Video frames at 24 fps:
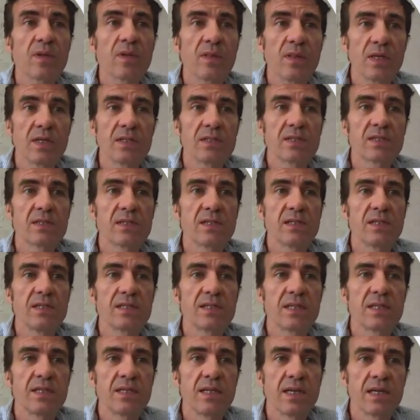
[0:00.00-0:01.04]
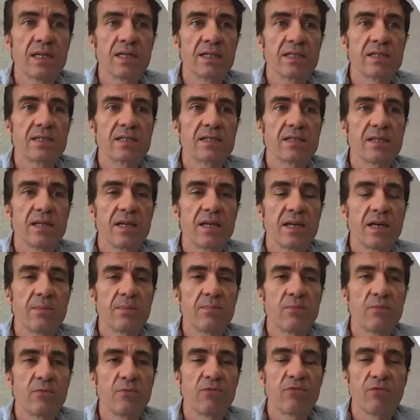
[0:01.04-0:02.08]
This is a nice
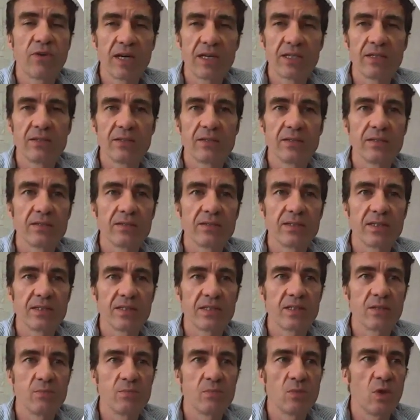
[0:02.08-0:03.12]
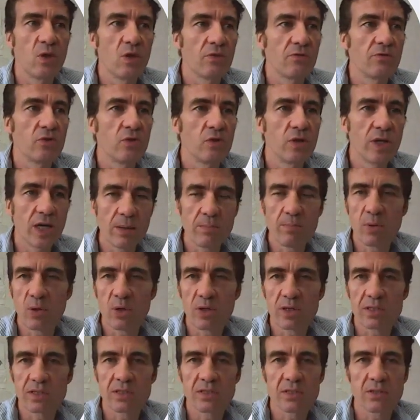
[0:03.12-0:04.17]
final system of you get
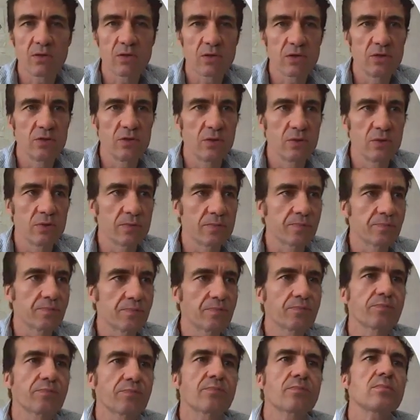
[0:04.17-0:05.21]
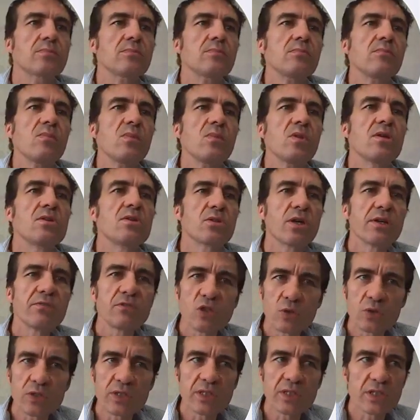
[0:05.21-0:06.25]
points or you don't. So I've
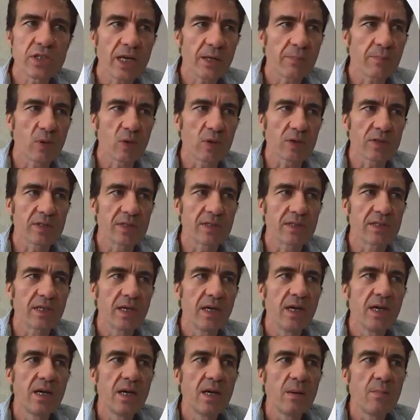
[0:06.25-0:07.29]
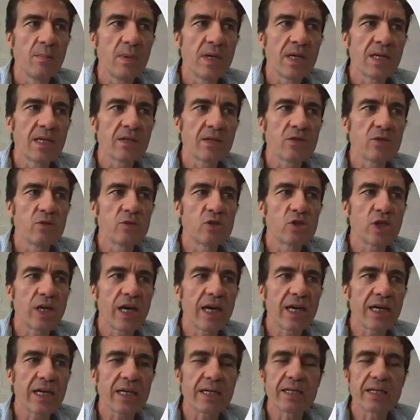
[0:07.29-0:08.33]
chosen checkboxes, meaning you
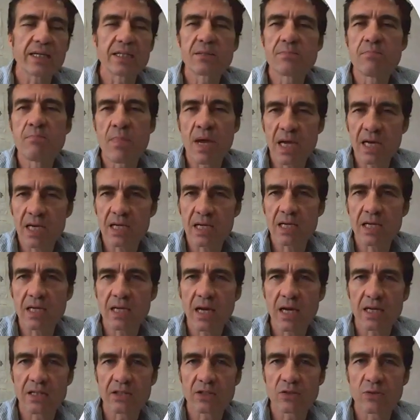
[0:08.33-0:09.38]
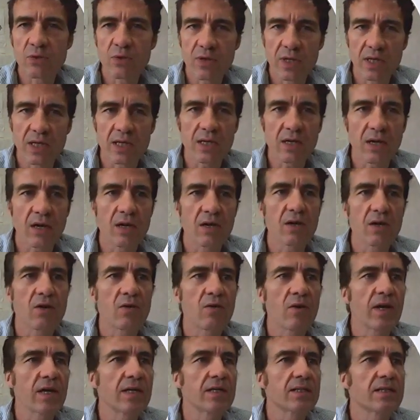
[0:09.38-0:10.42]
check as many as you think are
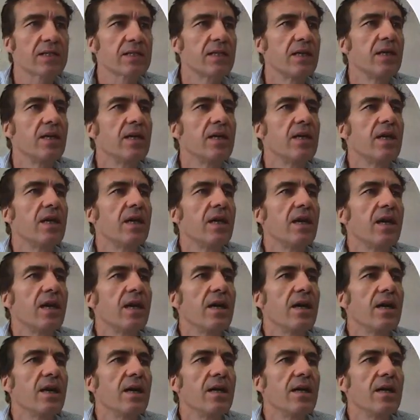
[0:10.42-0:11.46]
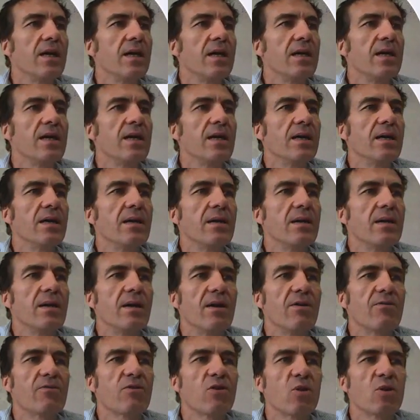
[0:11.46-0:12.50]
correct.
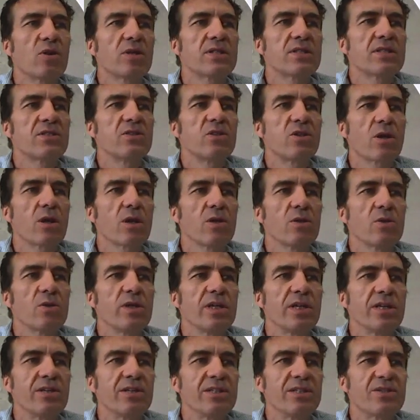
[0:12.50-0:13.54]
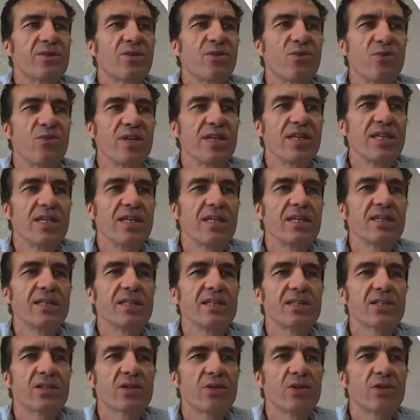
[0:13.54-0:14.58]
Of course, your clue here is 3.
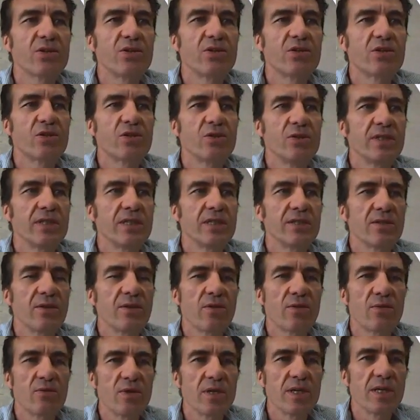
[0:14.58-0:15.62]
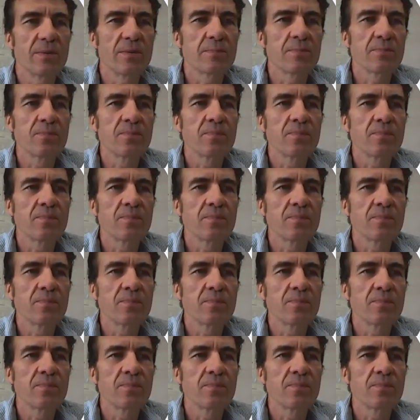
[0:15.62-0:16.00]
So you're choosing the three.